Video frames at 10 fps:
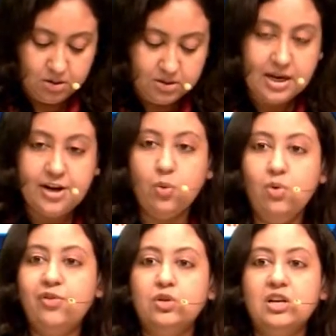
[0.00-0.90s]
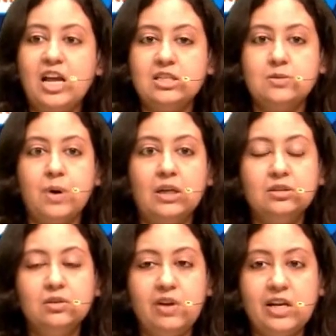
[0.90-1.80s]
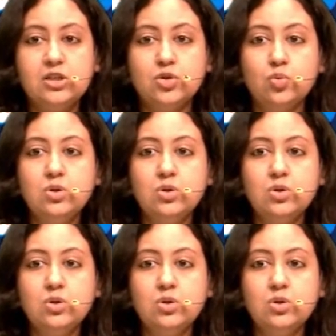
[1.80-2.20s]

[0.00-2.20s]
schedule for the next month very soon.